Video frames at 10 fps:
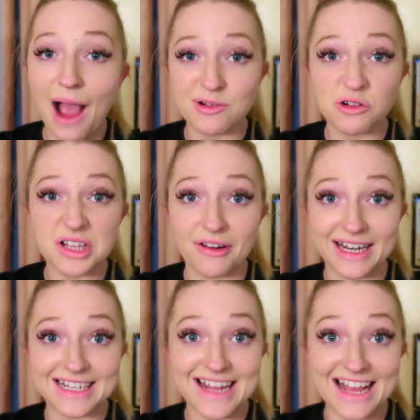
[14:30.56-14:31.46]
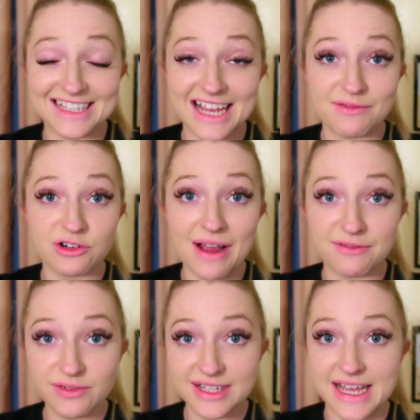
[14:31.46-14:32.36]
And we're also going to get to see the
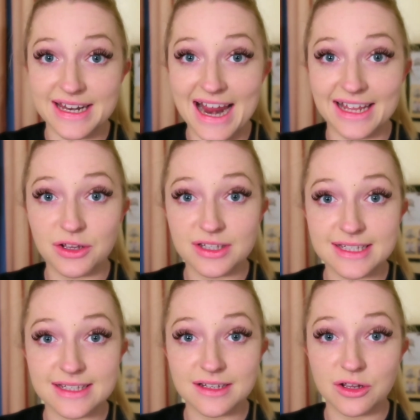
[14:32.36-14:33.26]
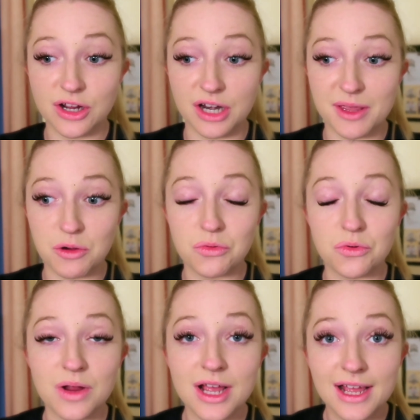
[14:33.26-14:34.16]
Grand Floridian, and it's going to be
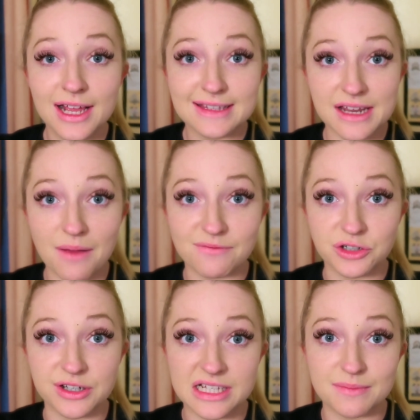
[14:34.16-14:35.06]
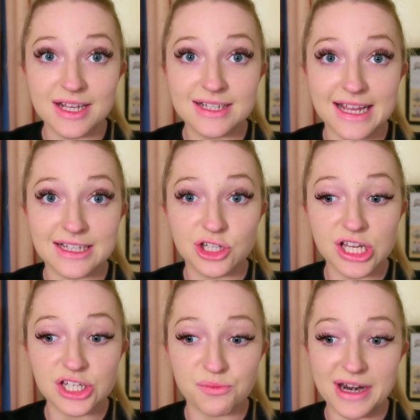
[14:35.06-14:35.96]
all done up for Christmas. Its
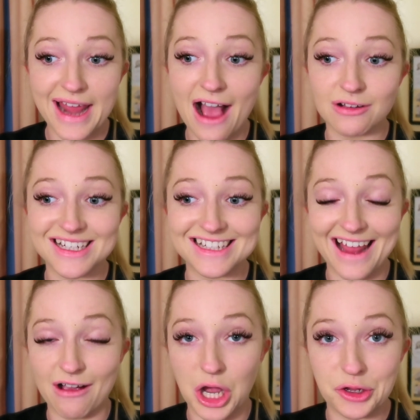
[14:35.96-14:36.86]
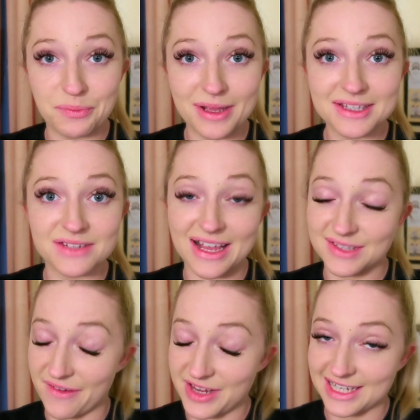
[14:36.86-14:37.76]
gingerbread house is now open, so
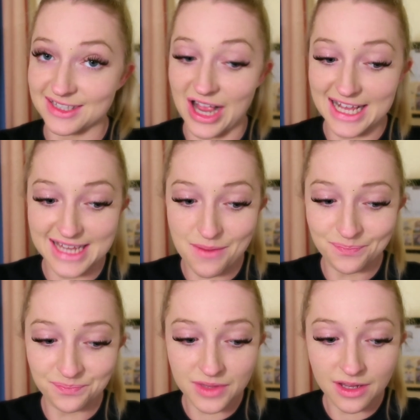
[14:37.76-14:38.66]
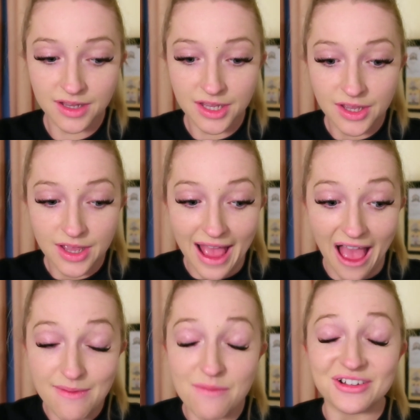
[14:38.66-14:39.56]
that's very exciting.
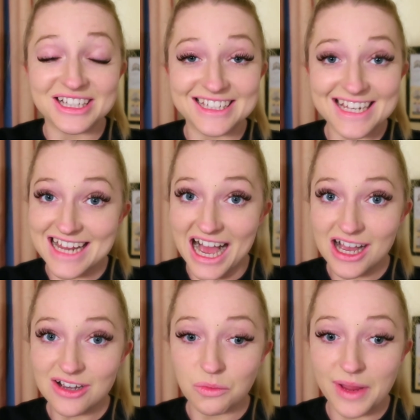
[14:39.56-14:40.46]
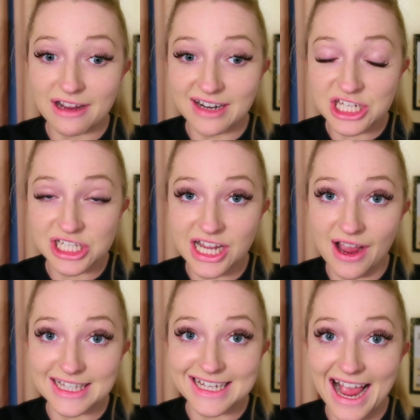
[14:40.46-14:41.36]
And then for dinner, we are actually
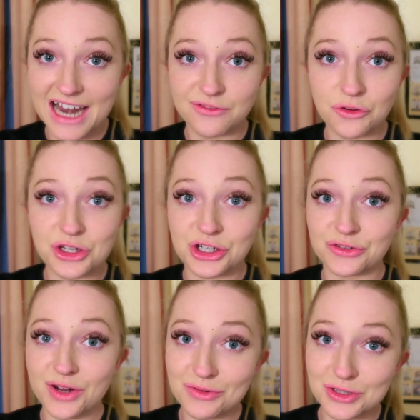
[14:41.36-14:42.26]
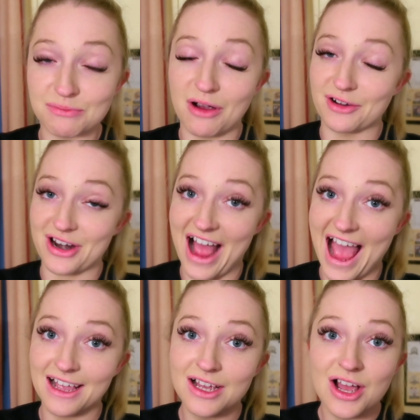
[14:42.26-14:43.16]
going to California Grill tomorrow
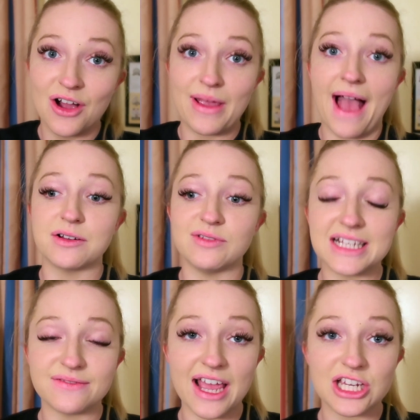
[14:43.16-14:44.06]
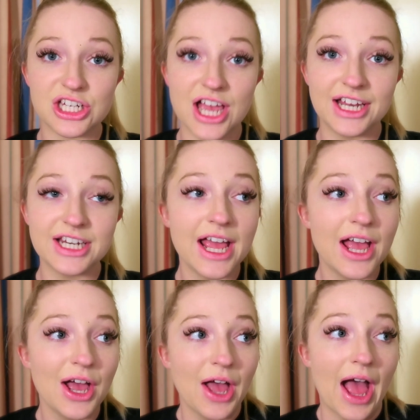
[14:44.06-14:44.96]
night. We have a reservation,
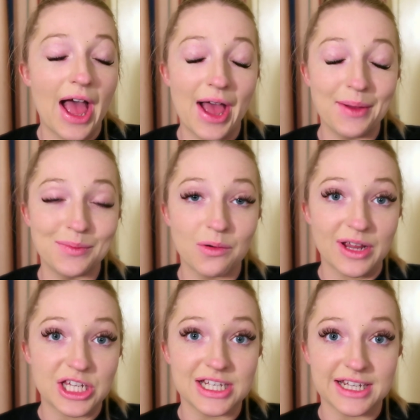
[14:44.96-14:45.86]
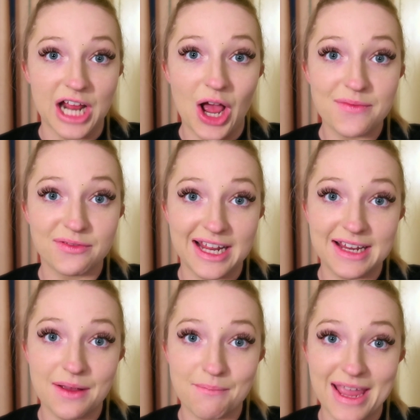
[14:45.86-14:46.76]
um, which is going to
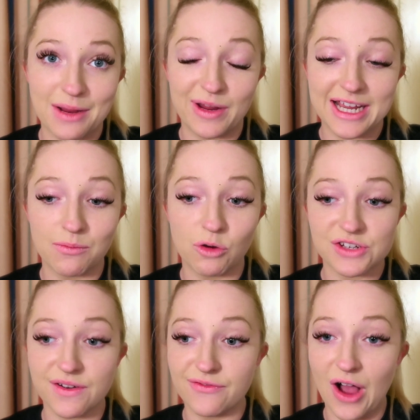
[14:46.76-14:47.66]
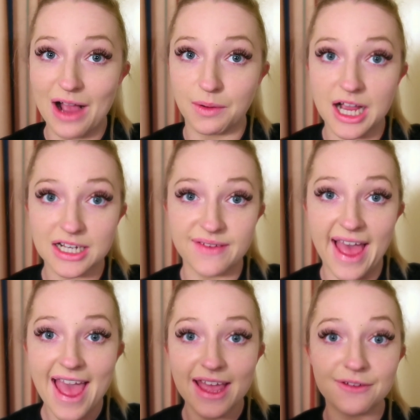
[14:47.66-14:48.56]
hopefully mean we can watch the fireworks
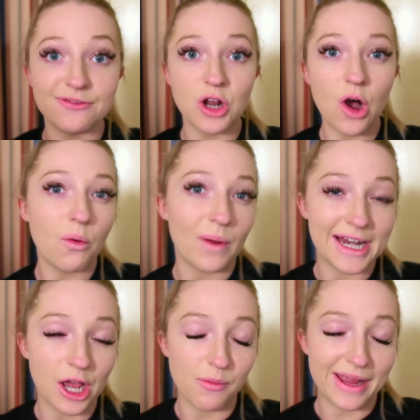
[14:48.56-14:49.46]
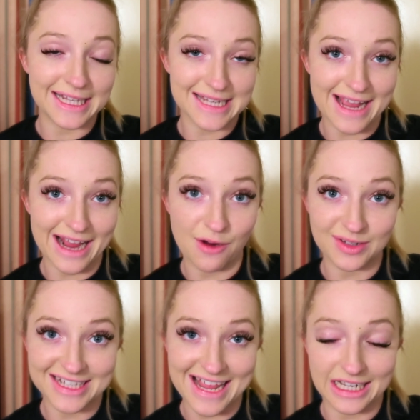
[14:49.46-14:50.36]
there. If not, we know we can take our
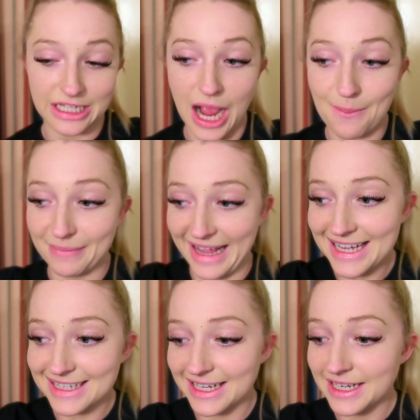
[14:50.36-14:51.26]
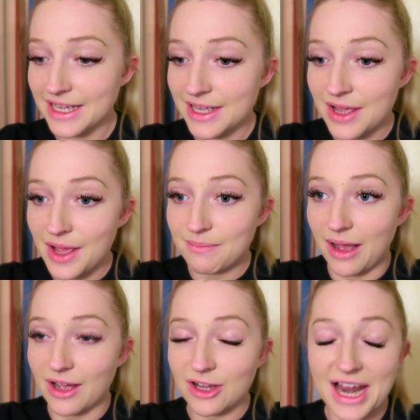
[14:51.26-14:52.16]
receipt and come back.
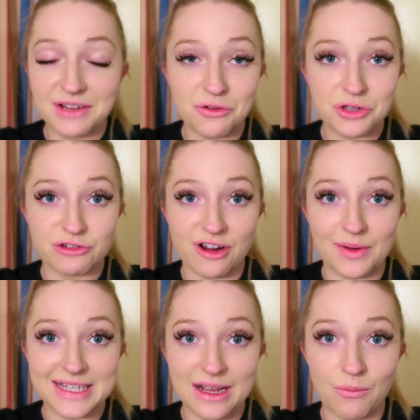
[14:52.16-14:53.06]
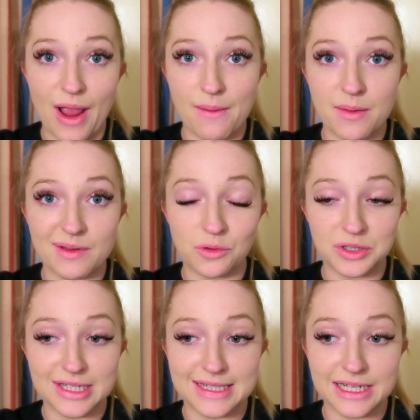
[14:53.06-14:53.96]
But California Grill is somewhere where we've
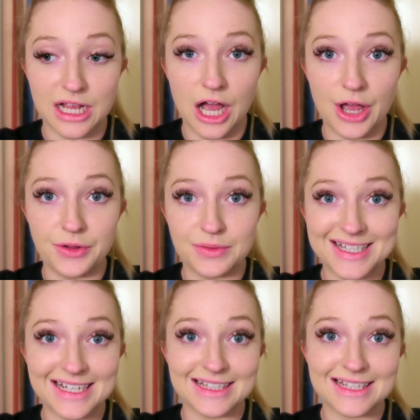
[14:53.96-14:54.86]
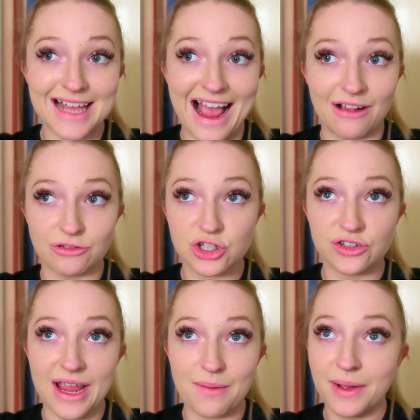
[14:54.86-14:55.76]
wanted to go since our
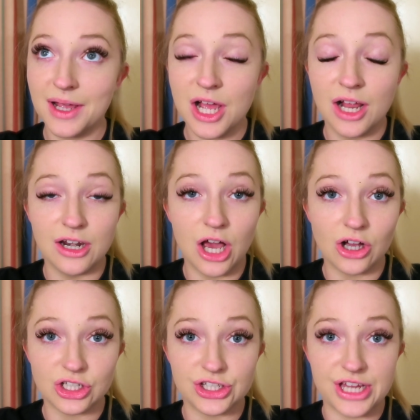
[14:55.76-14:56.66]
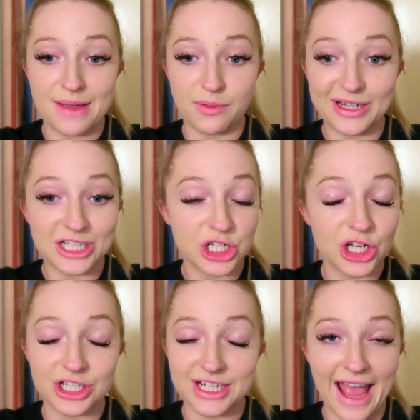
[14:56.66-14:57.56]
trip last year, but we just
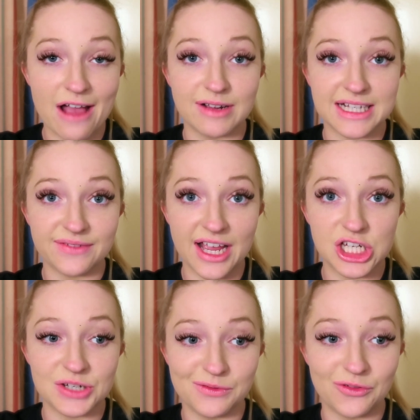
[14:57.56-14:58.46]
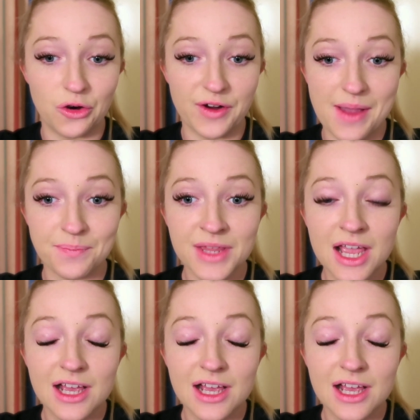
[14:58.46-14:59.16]
couldn't get a reservation for it.